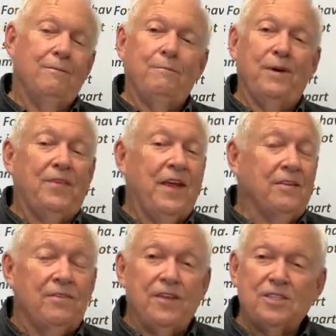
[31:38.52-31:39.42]
but
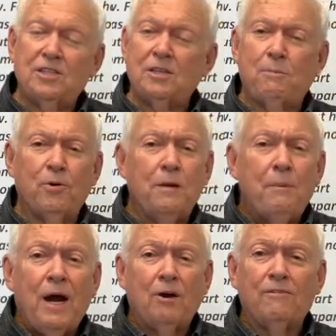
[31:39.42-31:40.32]
this is a pretty
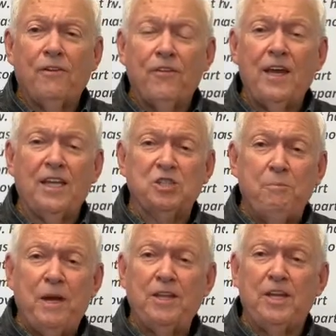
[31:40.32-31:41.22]
powerful thing. It's
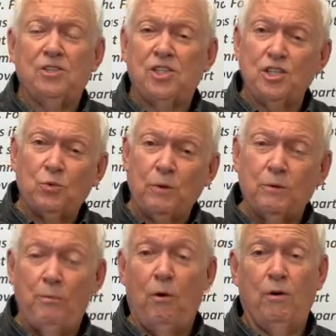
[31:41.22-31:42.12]
been there since we were
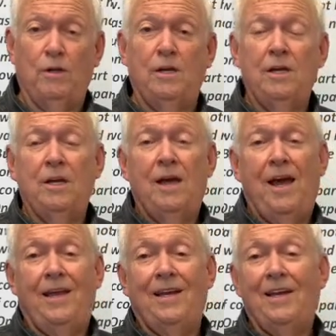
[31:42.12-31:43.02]
born,
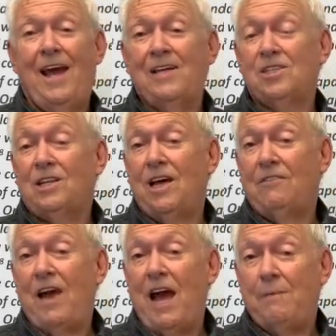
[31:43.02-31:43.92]
and it has a lot of
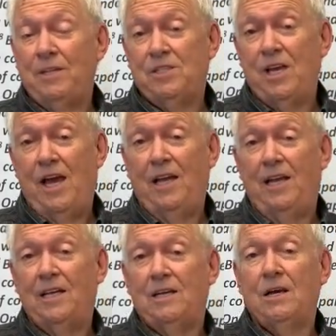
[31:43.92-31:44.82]
habits, and
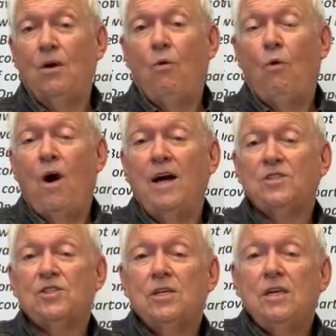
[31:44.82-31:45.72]
it
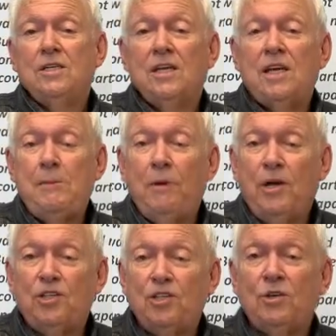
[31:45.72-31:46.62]
wants to keep
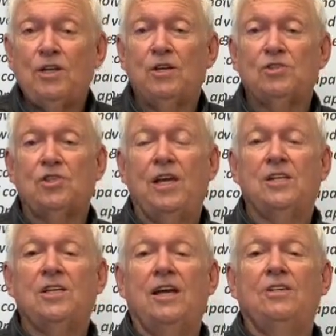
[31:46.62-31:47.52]
on doing those
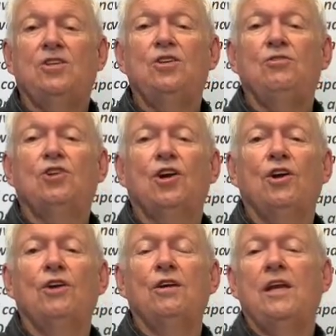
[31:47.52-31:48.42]
things and to
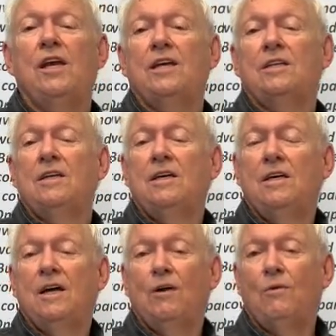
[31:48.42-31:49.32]
turn it
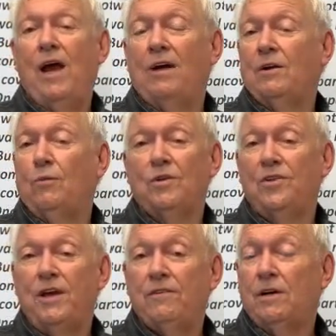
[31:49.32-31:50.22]
around. It will
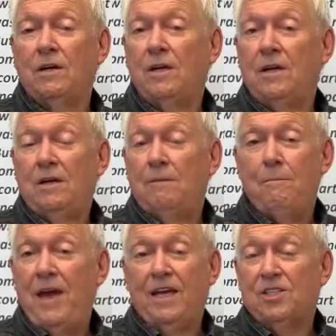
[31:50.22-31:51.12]
never
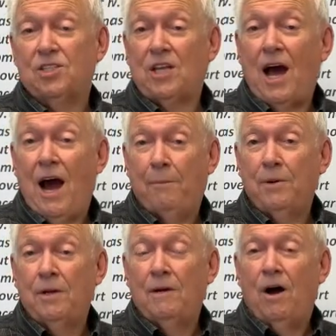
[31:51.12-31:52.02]
make it stop.
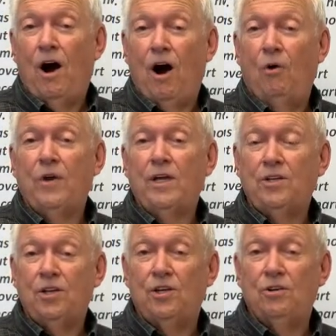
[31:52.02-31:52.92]
All we can
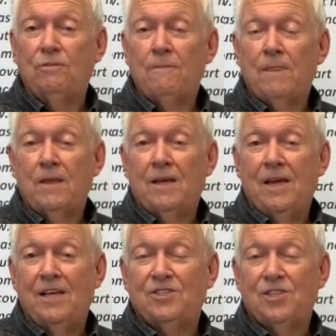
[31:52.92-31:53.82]
do
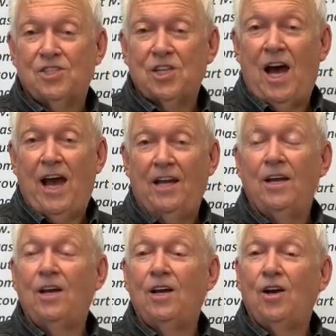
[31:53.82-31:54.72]
is decide
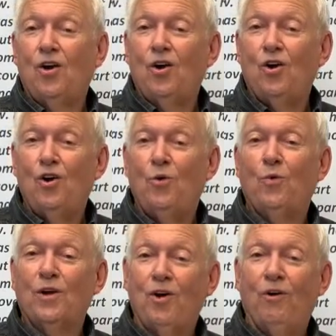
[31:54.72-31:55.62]
who
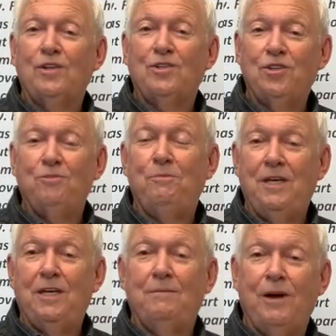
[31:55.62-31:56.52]
we're going to
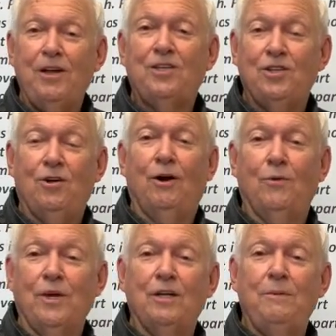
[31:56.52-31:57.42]
be married to. Are
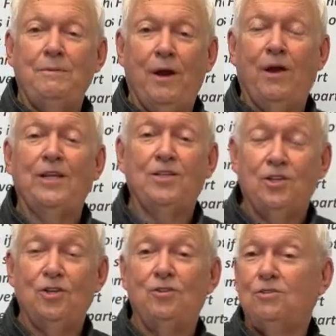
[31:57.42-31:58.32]
we going to be married
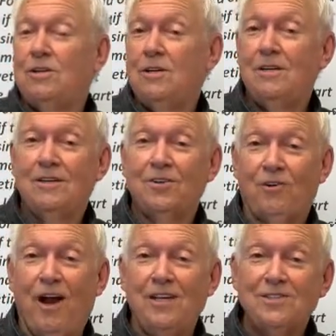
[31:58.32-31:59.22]
to
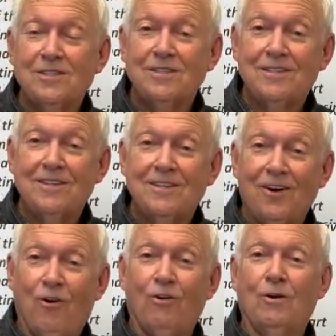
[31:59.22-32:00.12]
Christ,
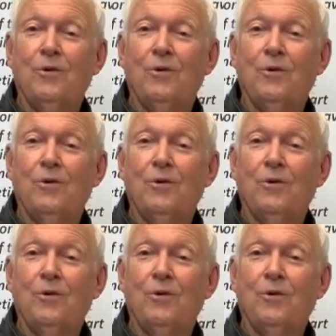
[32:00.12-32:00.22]
or are